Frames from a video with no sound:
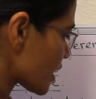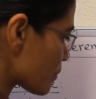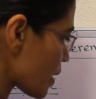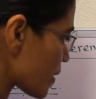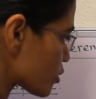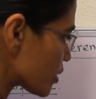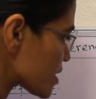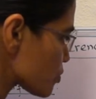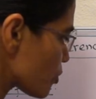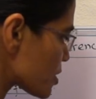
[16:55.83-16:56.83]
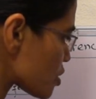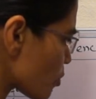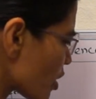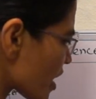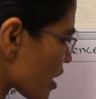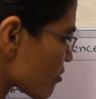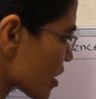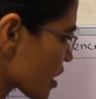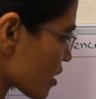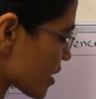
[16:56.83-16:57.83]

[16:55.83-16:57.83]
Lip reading: Lambda by 2, let's move it somewhere around here.